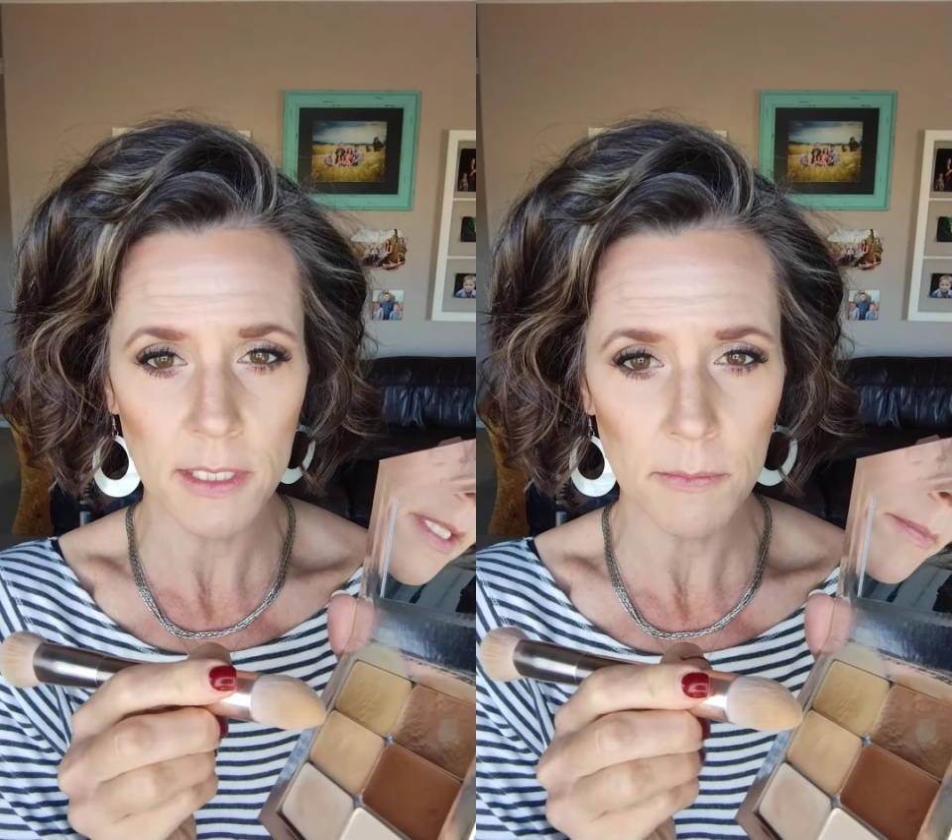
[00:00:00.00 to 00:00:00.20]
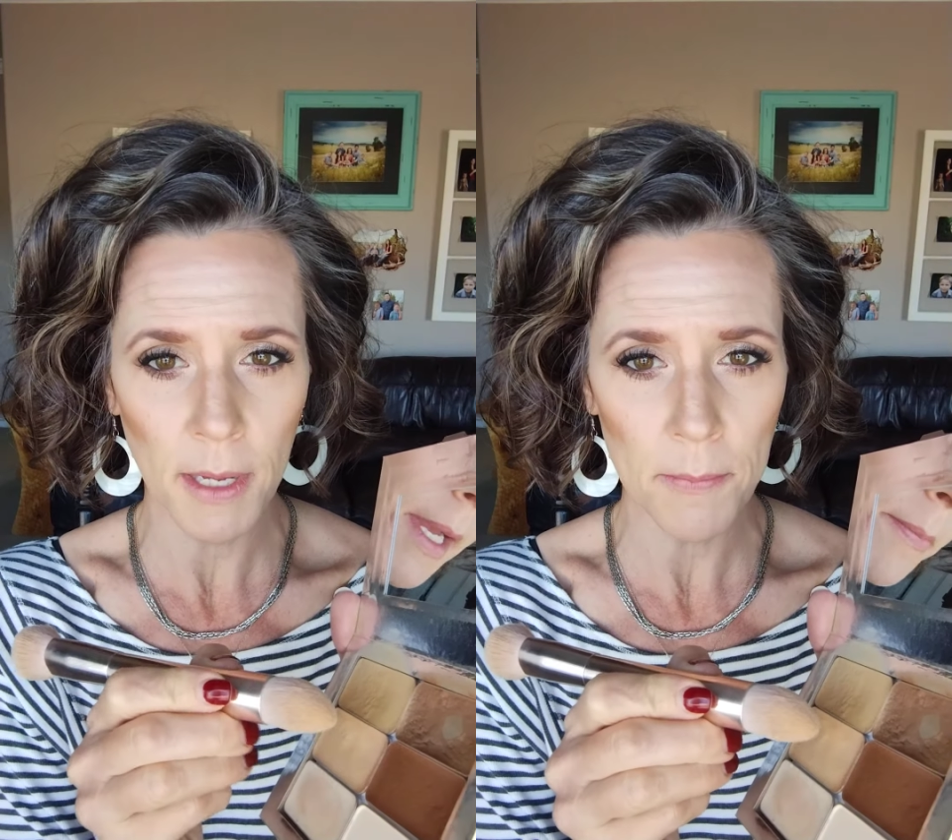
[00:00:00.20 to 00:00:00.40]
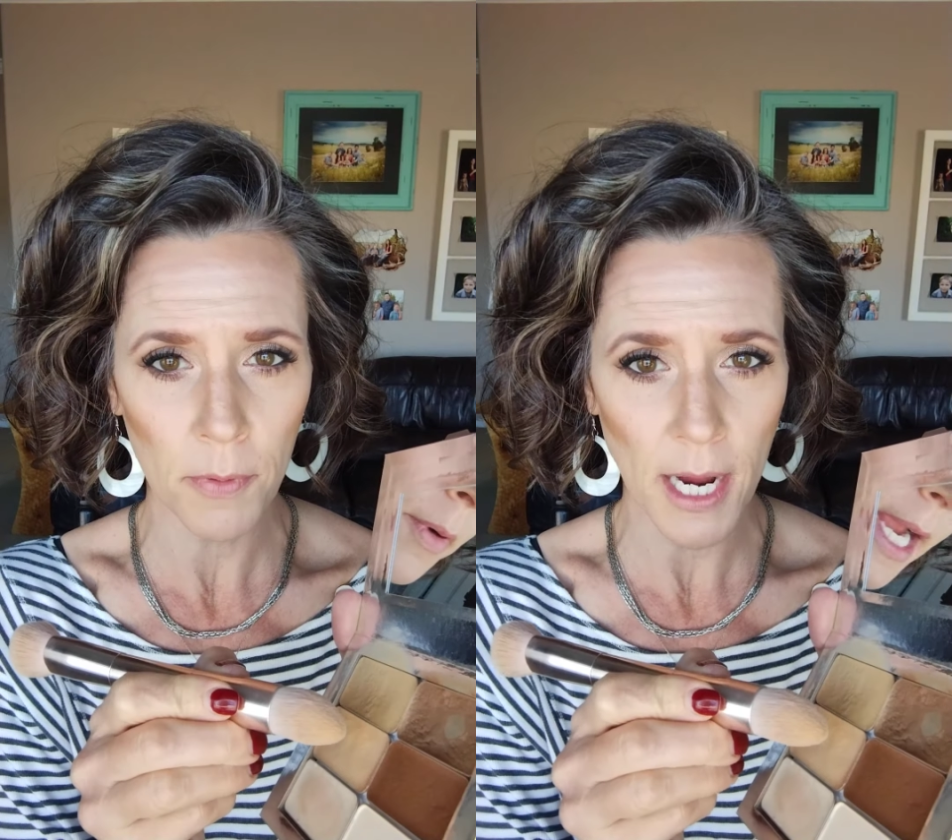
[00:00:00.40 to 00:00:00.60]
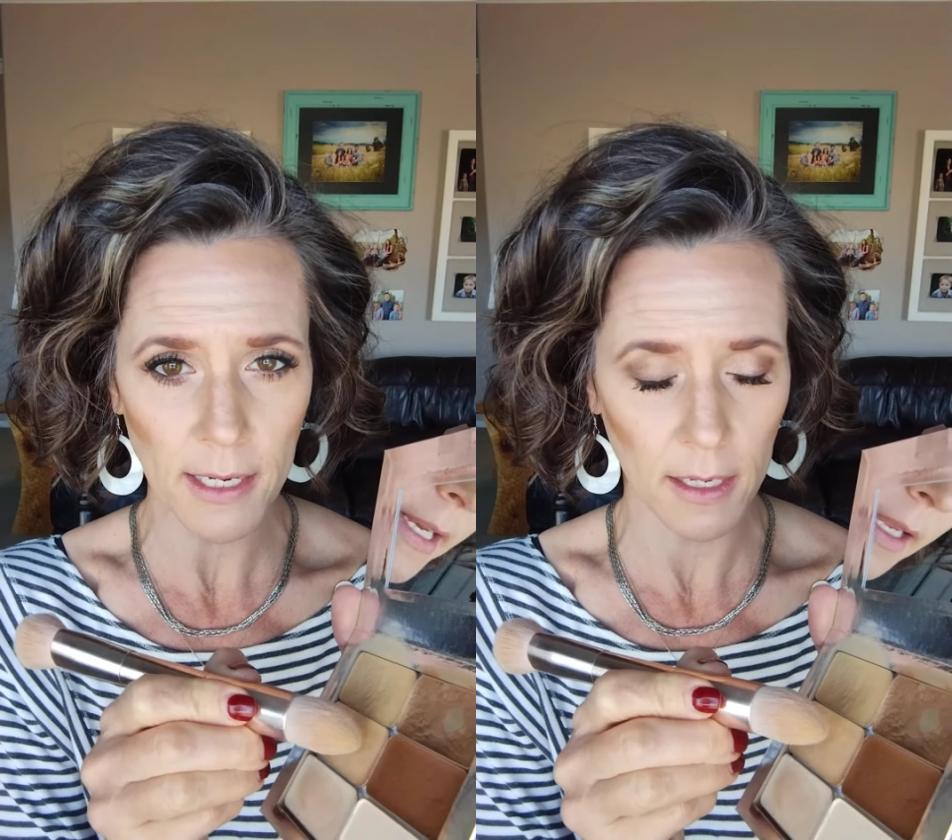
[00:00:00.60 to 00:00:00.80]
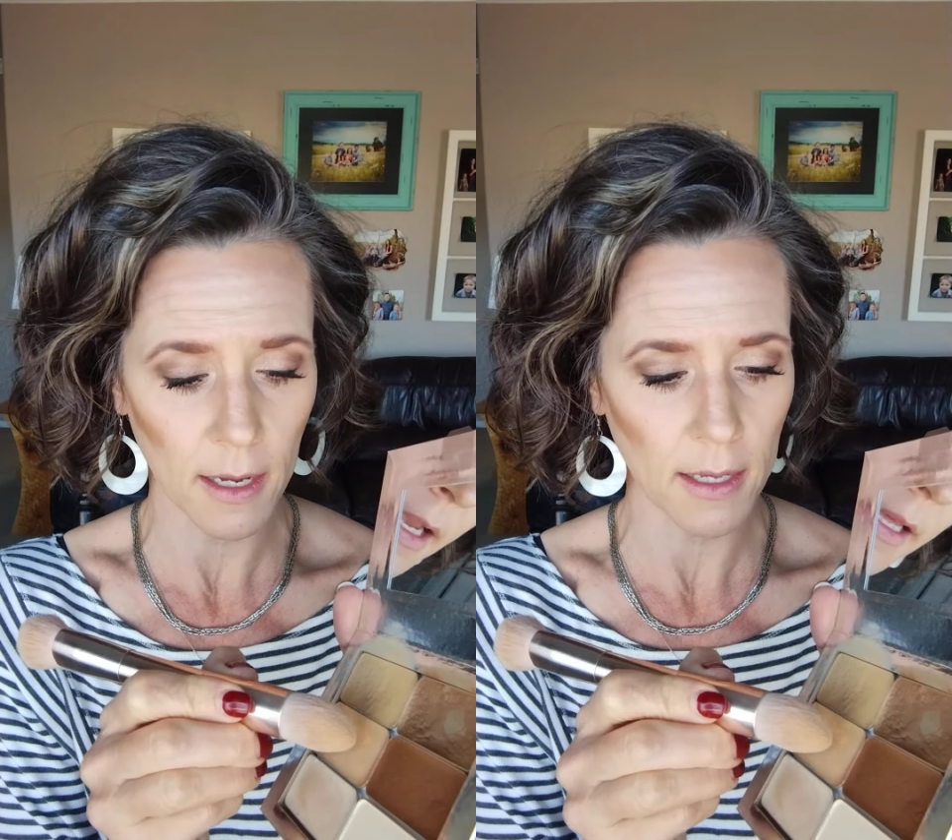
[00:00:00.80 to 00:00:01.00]
into my
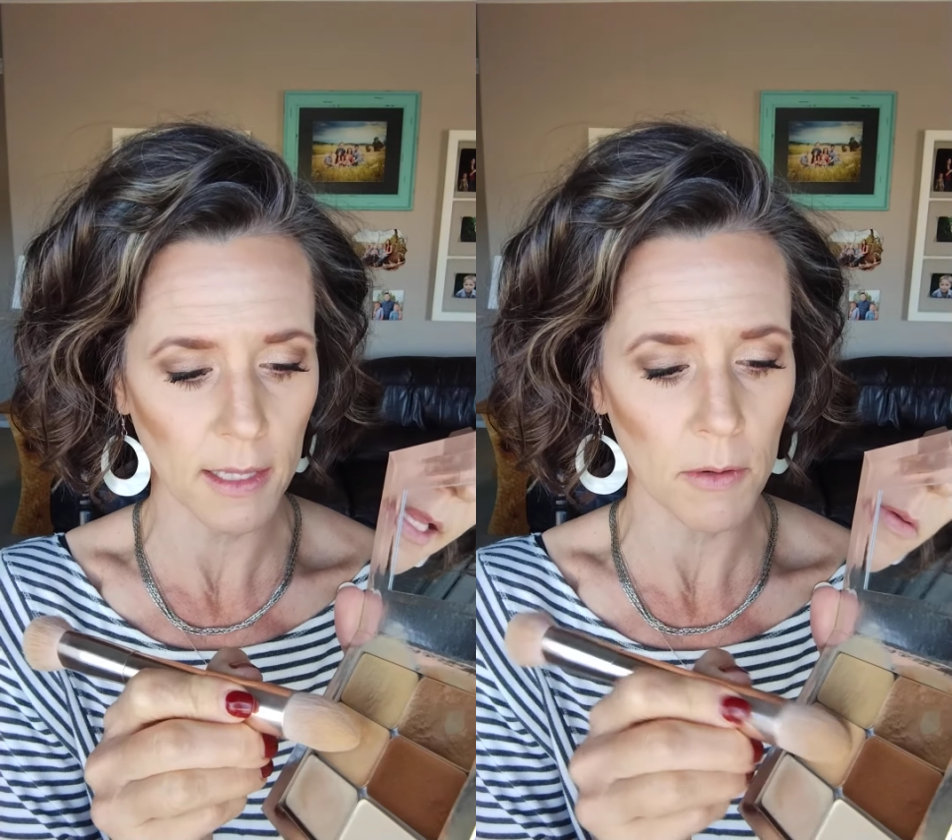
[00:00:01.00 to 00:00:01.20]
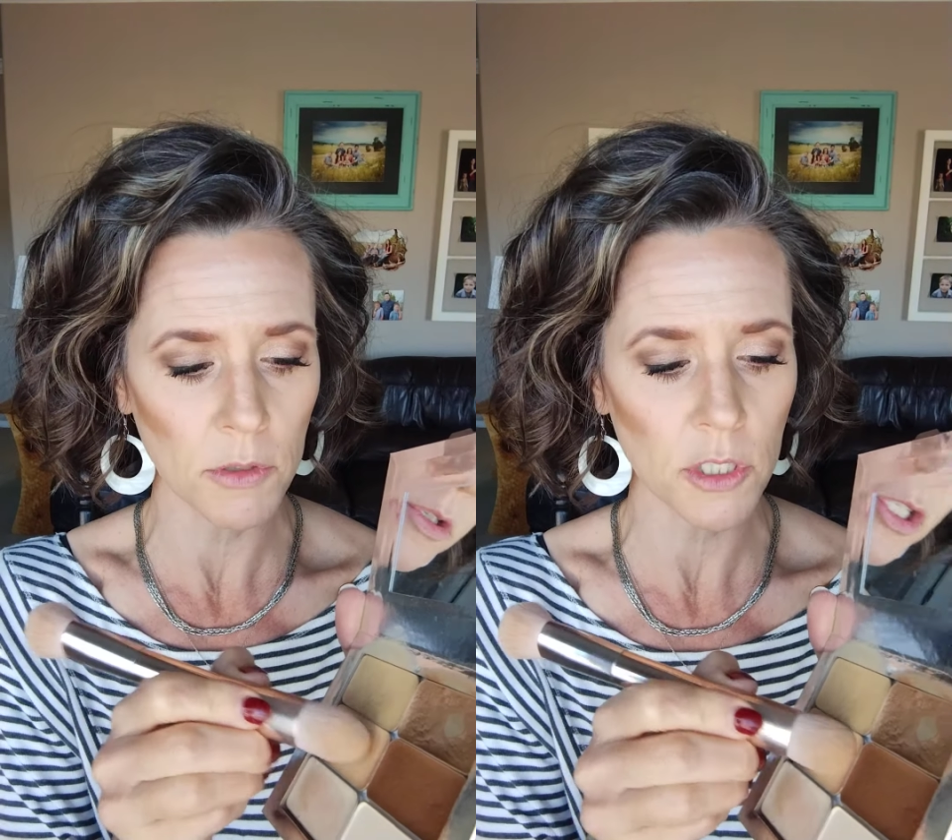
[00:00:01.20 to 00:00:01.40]
brightening highlight,